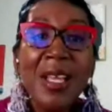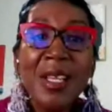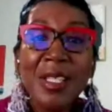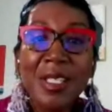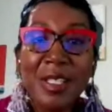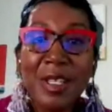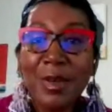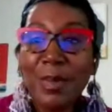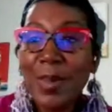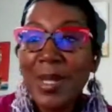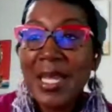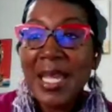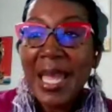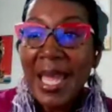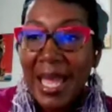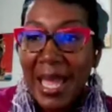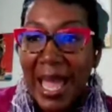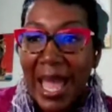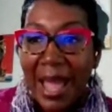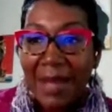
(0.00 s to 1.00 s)
So we
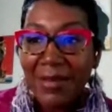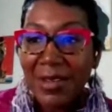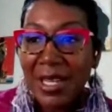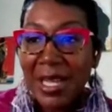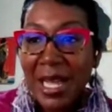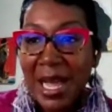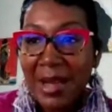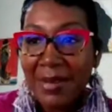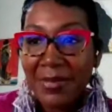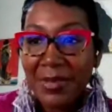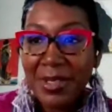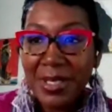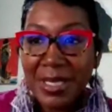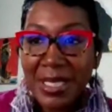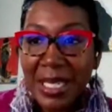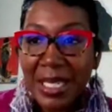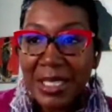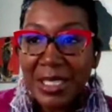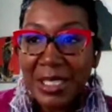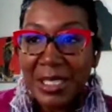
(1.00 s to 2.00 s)
can't have a
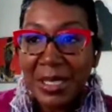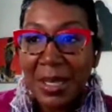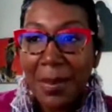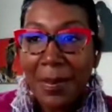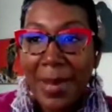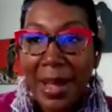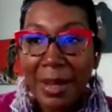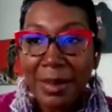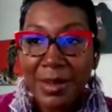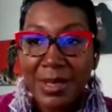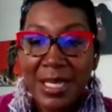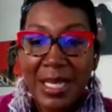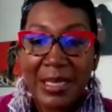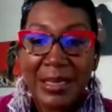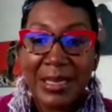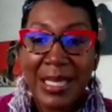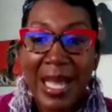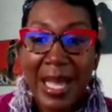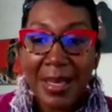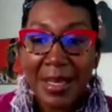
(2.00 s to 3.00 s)
conversation about
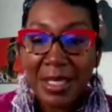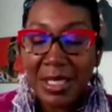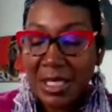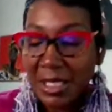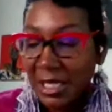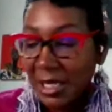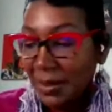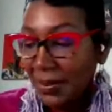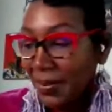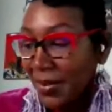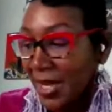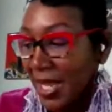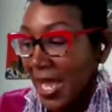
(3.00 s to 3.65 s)
technology